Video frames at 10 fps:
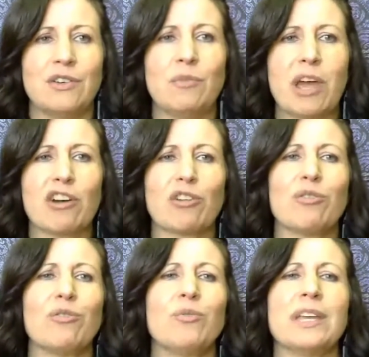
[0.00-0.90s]
No matter
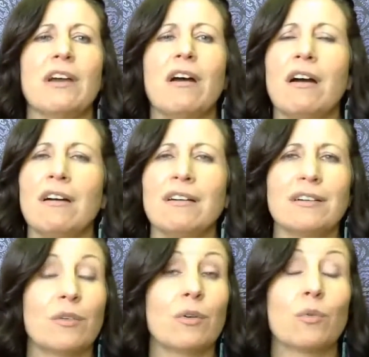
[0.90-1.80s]
who we
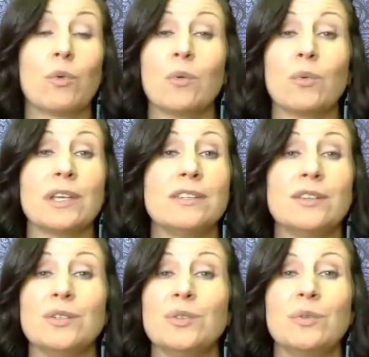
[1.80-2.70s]
are or what we
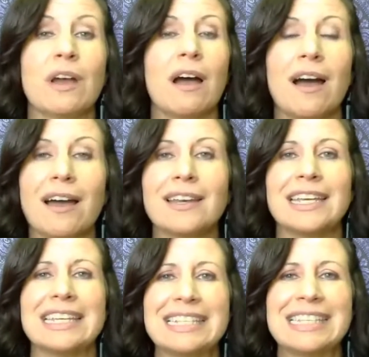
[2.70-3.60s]
do, God
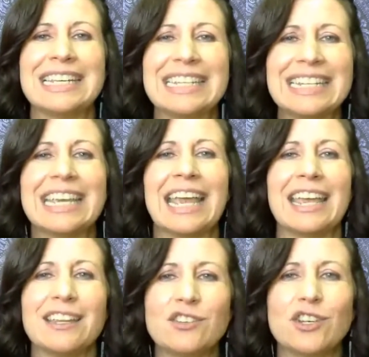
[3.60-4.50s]
is
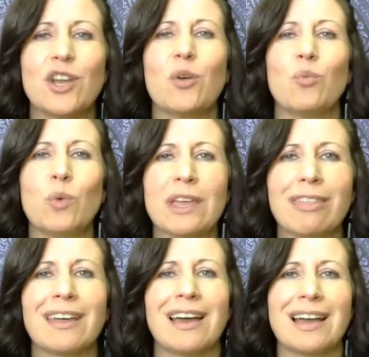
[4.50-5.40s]
engaged
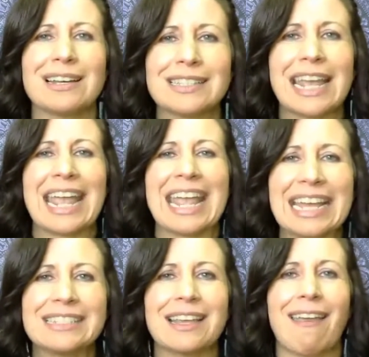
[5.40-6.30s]
with us
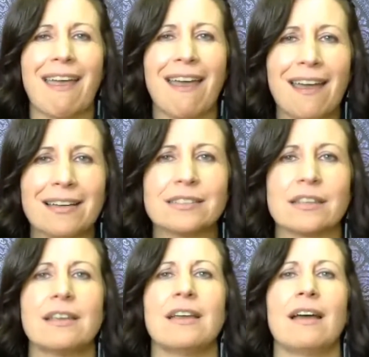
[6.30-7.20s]
and
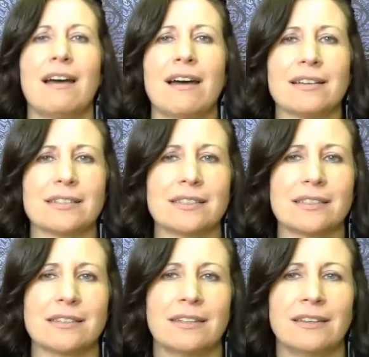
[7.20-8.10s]
as
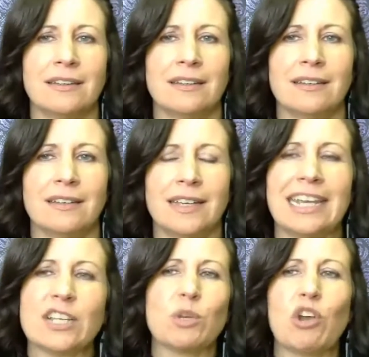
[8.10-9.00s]
us.
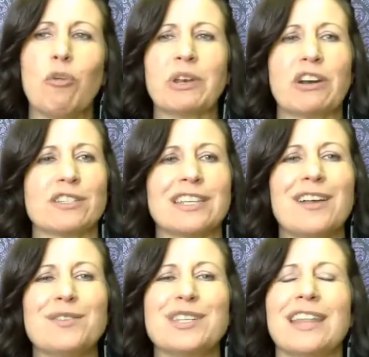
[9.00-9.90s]
And as we open
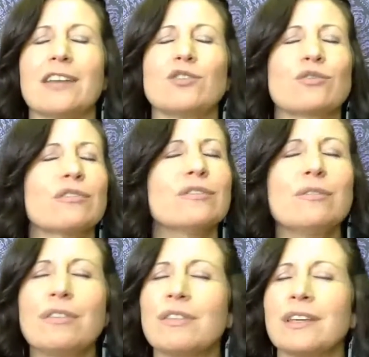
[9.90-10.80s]
ourselves to that
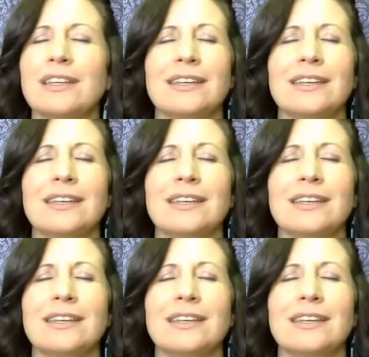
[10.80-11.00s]
truth,